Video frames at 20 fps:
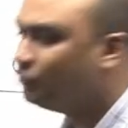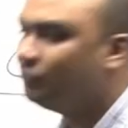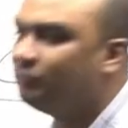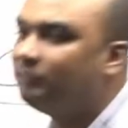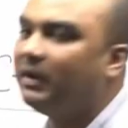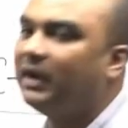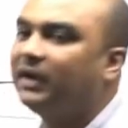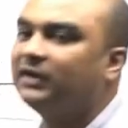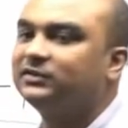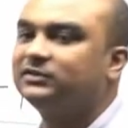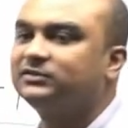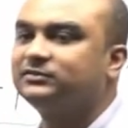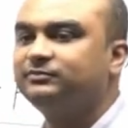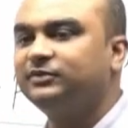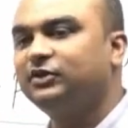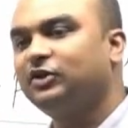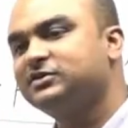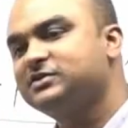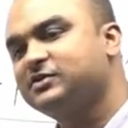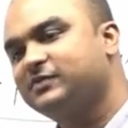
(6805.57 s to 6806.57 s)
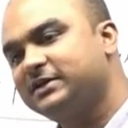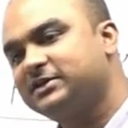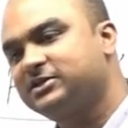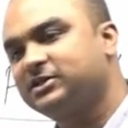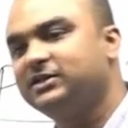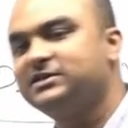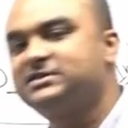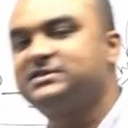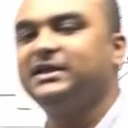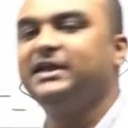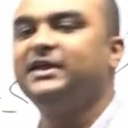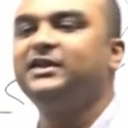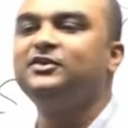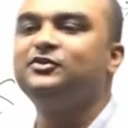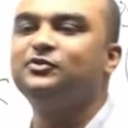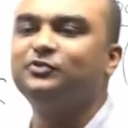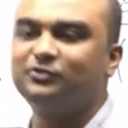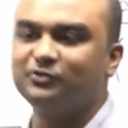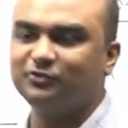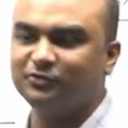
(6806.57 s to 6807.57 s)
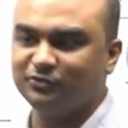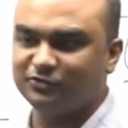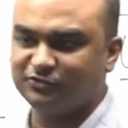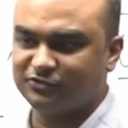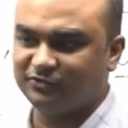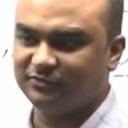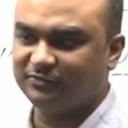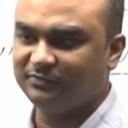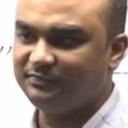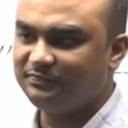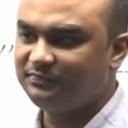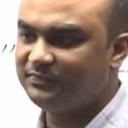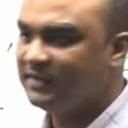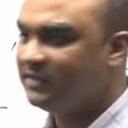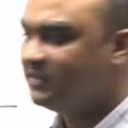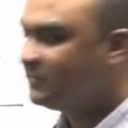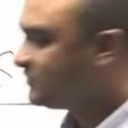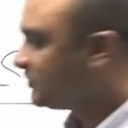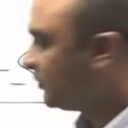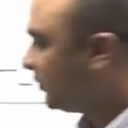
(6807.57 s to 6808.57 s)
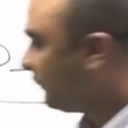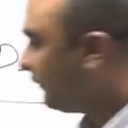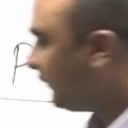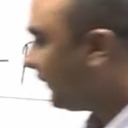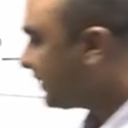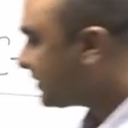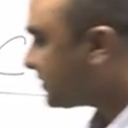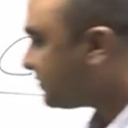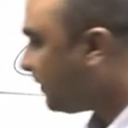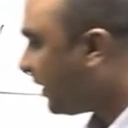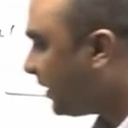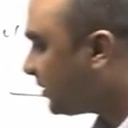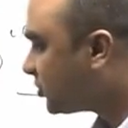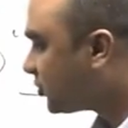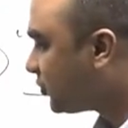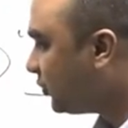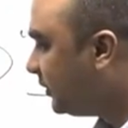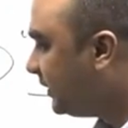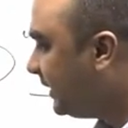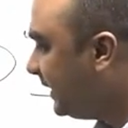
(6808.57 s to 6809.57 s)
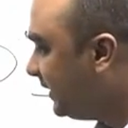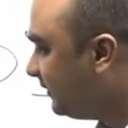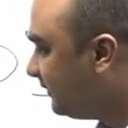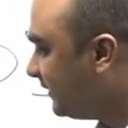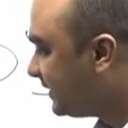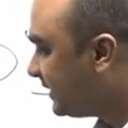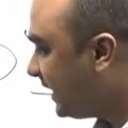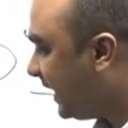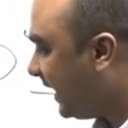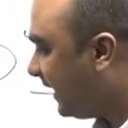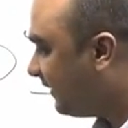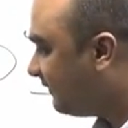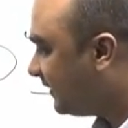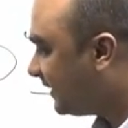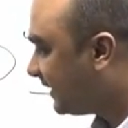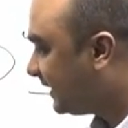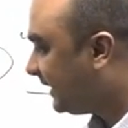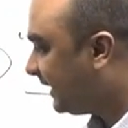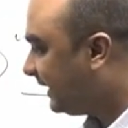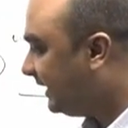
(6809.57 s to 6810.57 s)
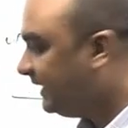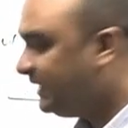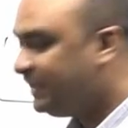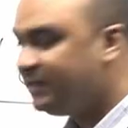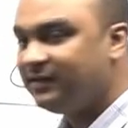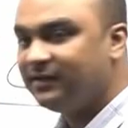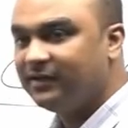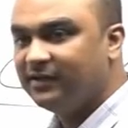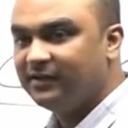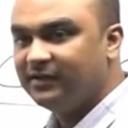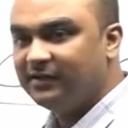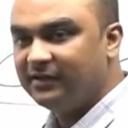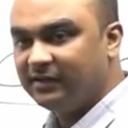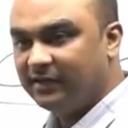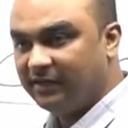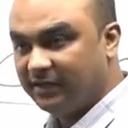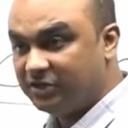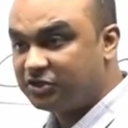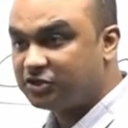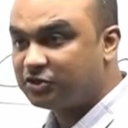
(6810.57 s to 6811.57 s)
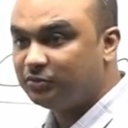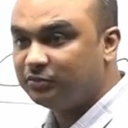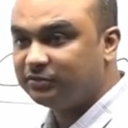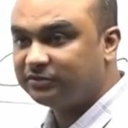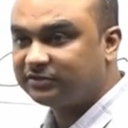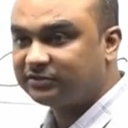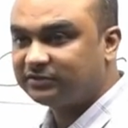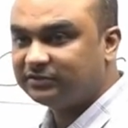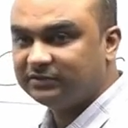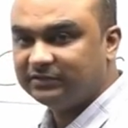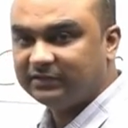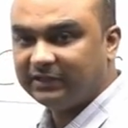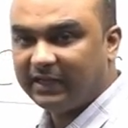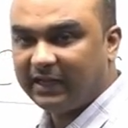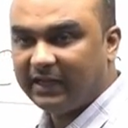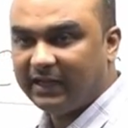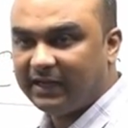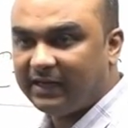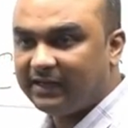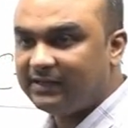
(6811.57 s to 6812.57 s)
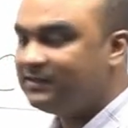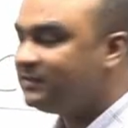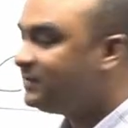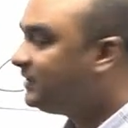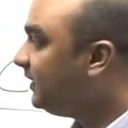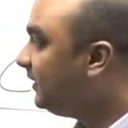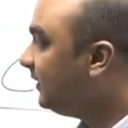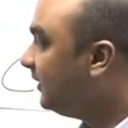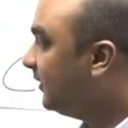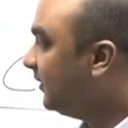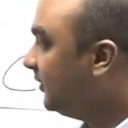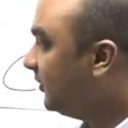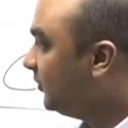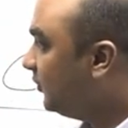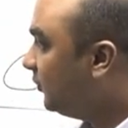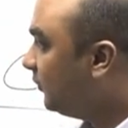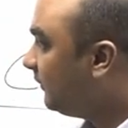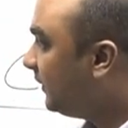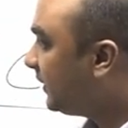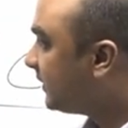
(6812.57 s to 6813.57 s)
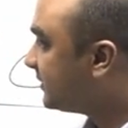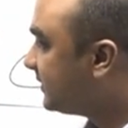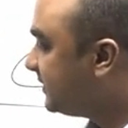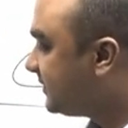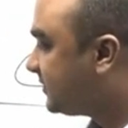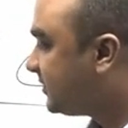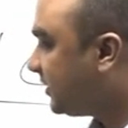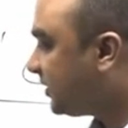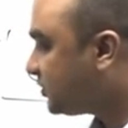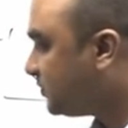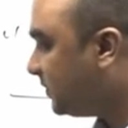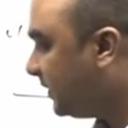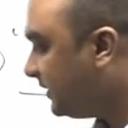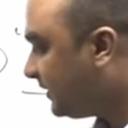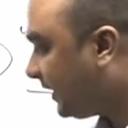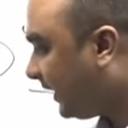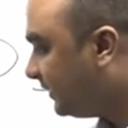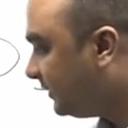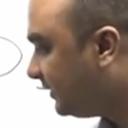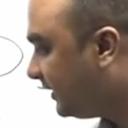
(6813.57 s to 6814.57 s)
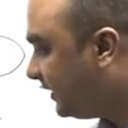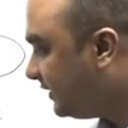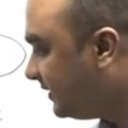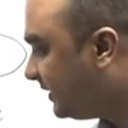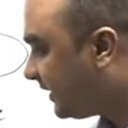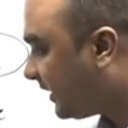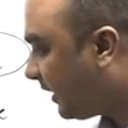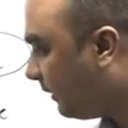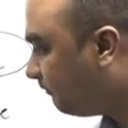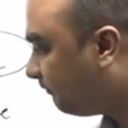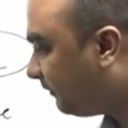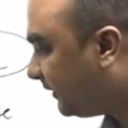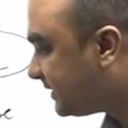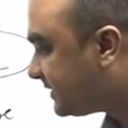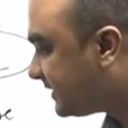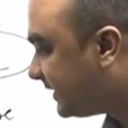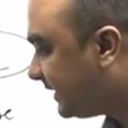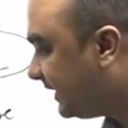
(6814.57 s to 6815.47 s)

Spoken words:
parts because the question is saying you to do so. So, the first part should deal with the evergreening issues and the Novartis judgment, and then the compulsory